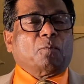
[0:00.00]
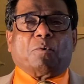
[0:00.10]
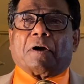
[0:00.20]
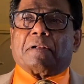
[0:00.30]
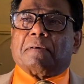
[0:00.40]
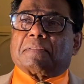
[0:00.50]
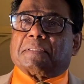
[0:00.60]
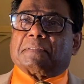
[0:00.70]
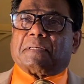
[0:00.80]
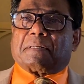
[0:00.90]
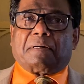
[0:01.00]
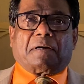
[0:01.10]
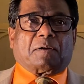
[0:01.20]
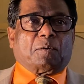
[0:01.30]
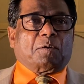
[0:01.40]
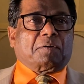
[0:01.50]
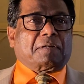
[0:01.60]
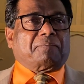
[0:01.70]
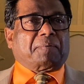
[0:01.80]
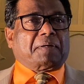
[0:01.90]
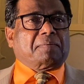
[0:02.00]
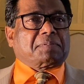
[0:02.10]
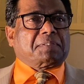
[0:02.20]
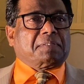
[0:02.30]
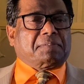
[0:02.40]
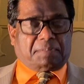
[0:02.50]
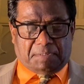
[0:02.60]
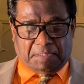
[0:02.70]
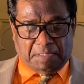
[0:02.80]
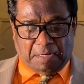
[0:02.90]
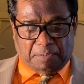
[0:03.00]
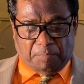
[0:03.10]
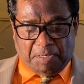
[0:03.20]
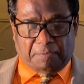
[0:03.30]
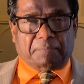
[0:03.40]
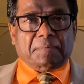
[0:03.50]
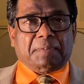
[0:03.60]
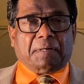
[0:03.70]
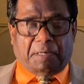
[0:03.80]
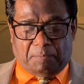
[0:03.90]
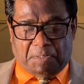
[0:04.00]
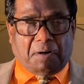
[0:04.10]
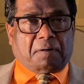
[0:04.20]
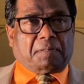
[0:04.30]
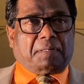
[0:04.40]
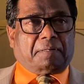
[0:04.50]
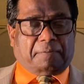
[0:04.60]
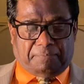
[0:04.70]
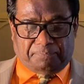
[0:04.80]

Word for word: Why do you think that God alone can forgive sins and not me? I am God here.